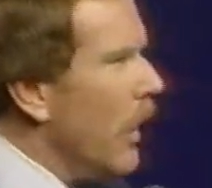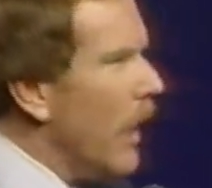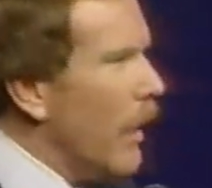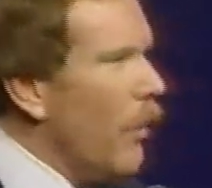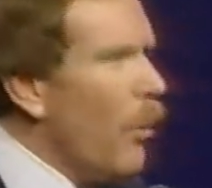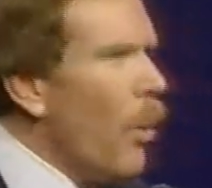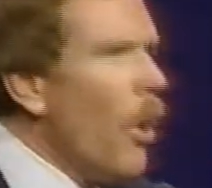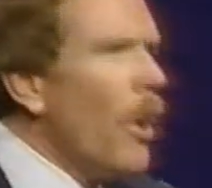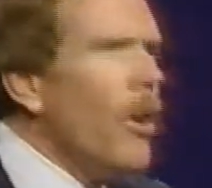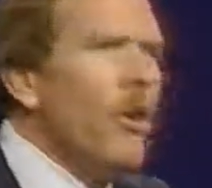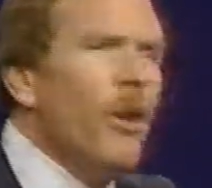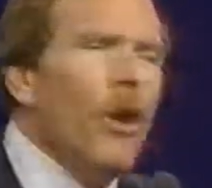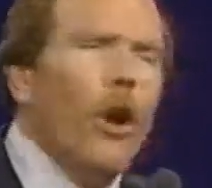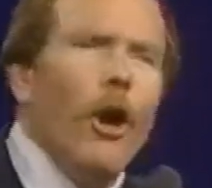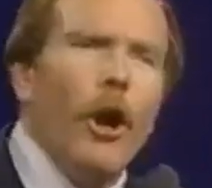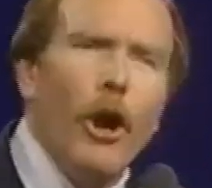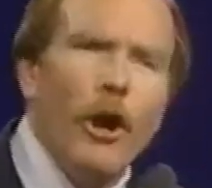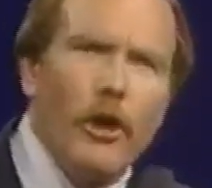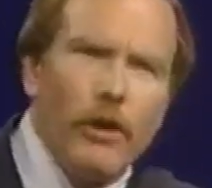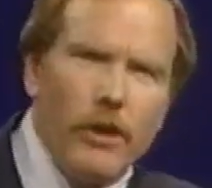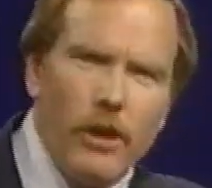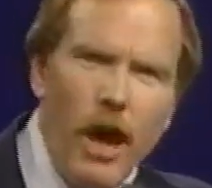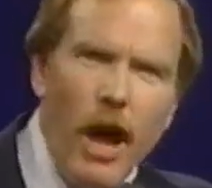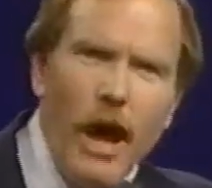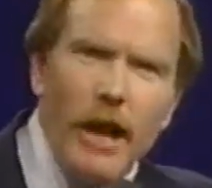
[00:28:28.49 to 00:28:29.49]
It wouldn't
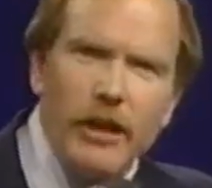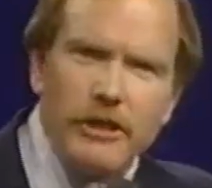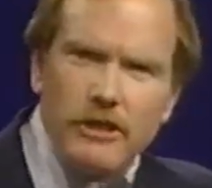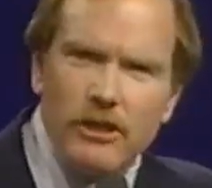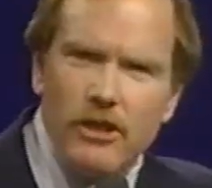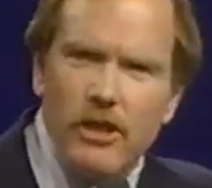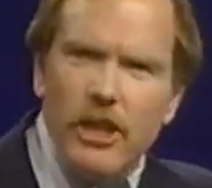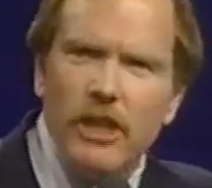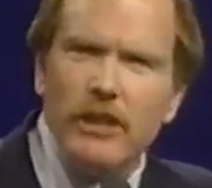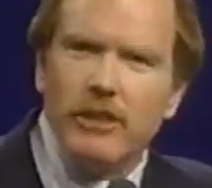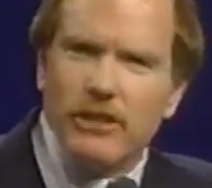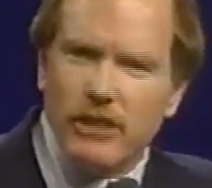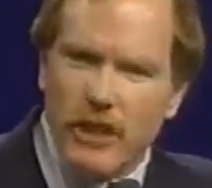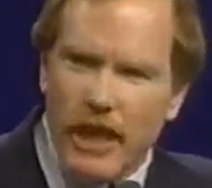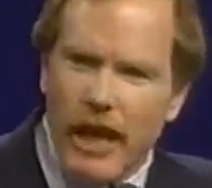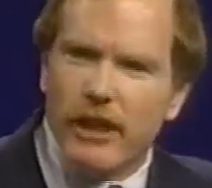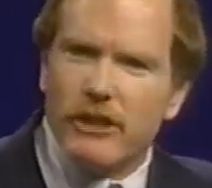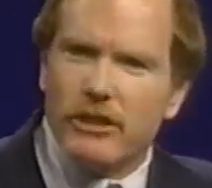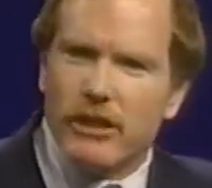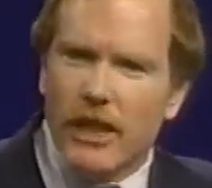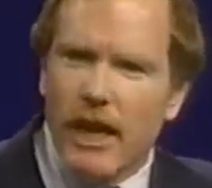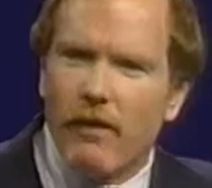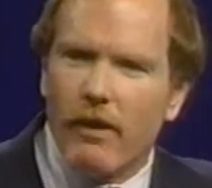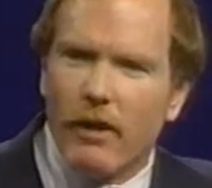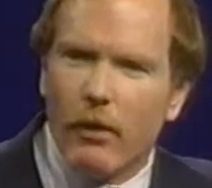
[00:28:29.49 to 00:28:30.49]
hurt us this
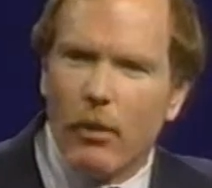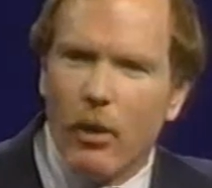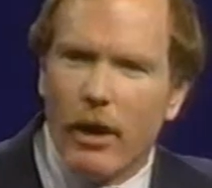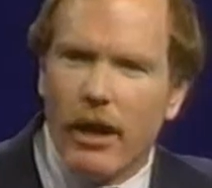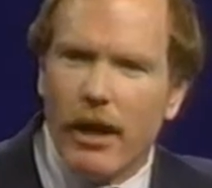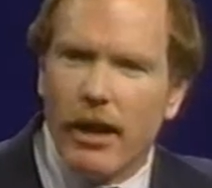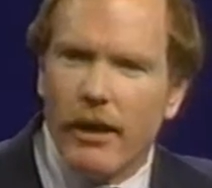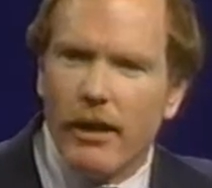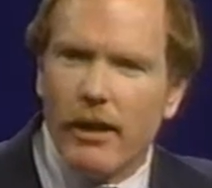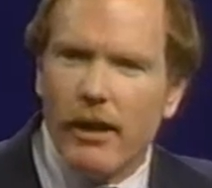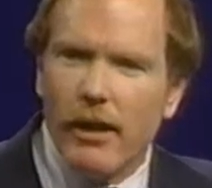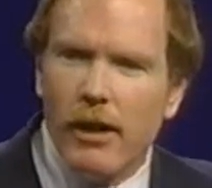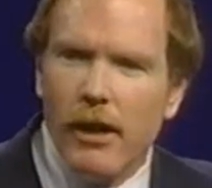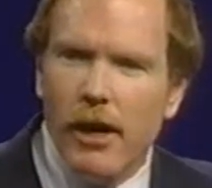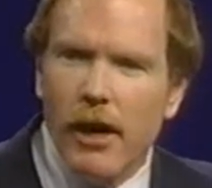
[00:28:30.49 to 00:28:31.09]
Thanksgiving, would it,